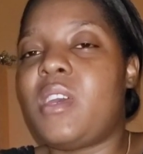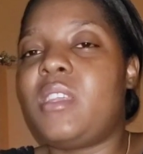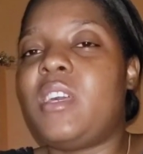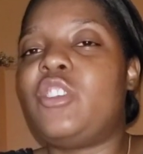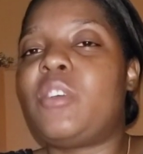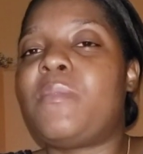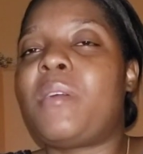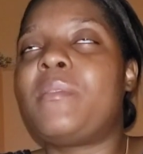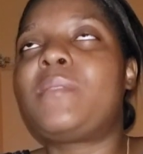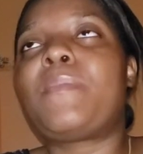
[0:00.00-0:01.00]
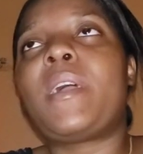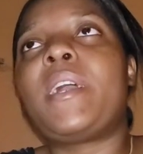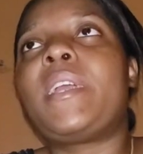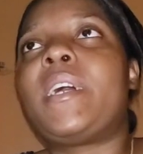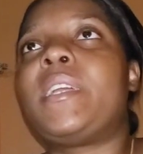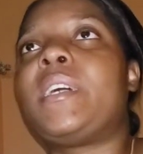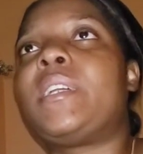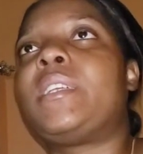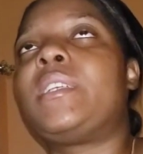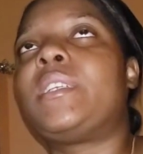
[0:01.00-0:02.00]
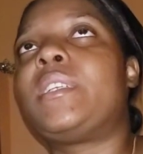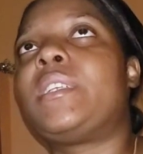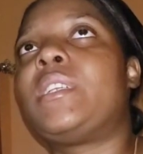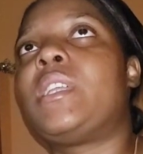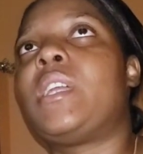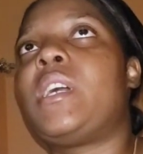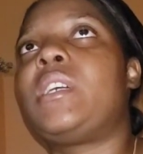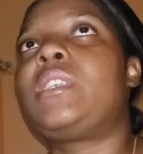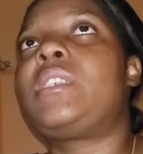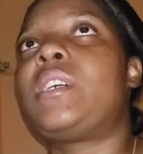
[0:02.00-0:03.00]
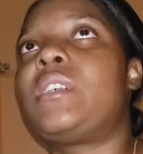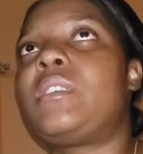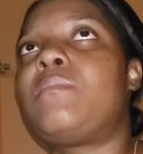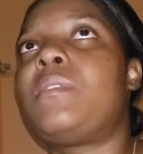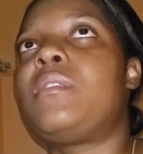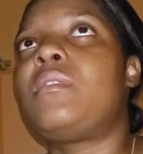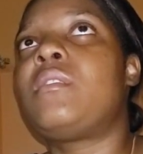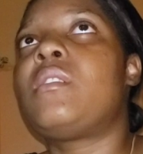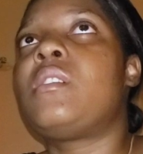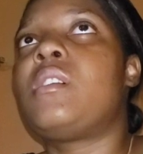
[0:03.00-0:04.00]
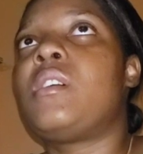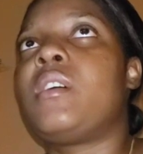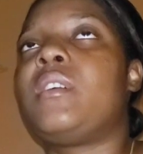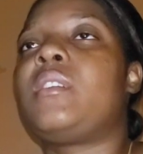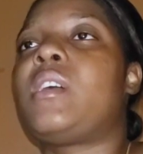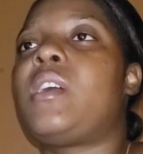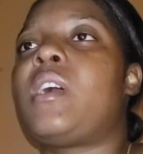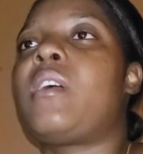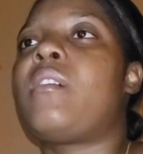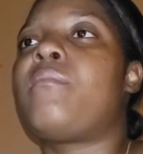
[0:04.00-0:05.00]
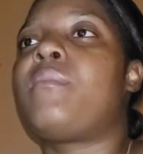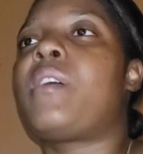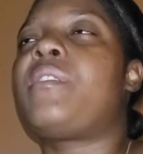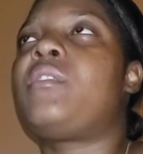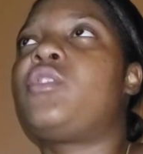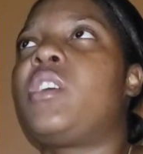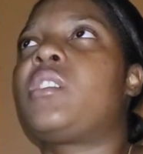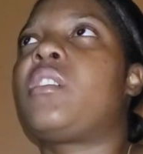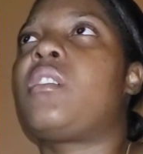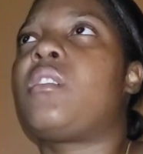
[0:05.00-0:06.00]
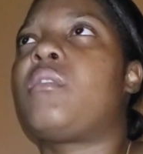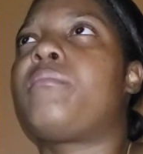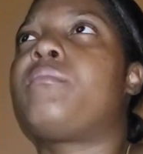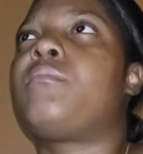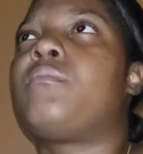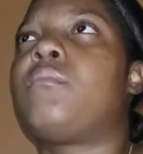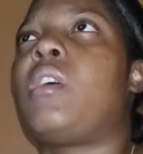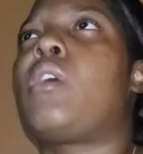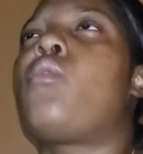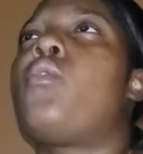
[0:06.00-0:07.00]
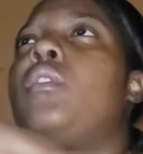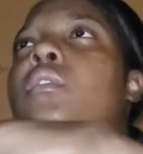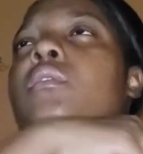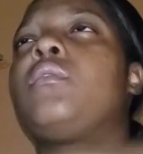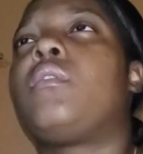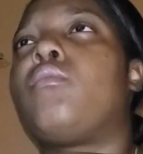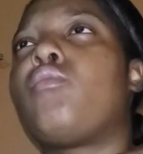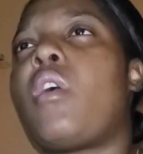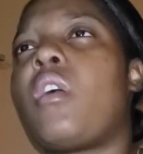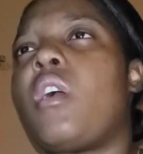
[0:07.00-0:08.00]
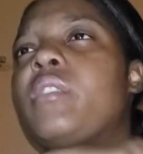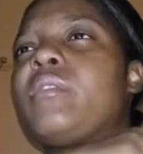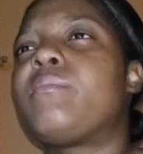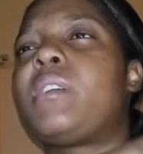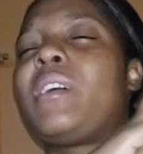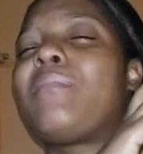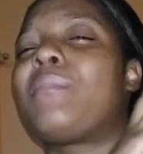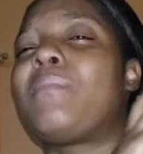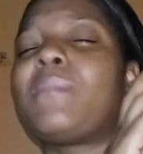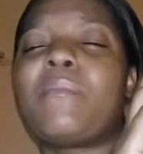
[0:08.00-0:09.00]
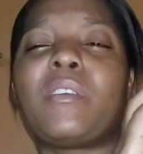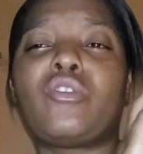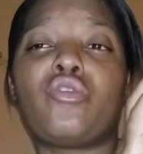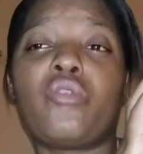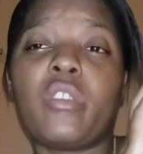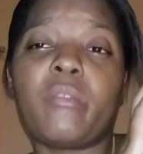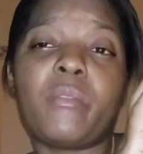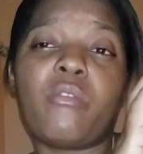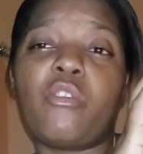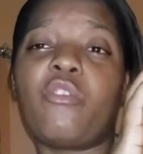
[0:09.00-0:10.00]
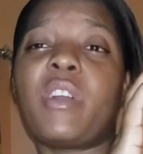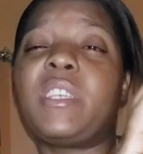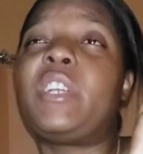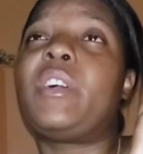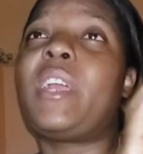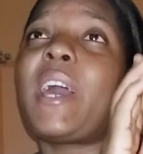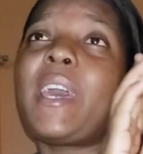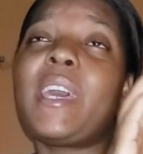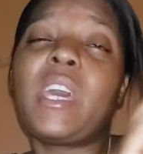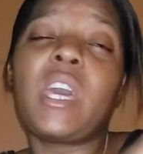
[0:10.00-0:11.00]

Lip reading: they inject me on my spine and then test me. Then I think she get a cold rug or something like that. I'm not sure. I don't really want to tell no lie.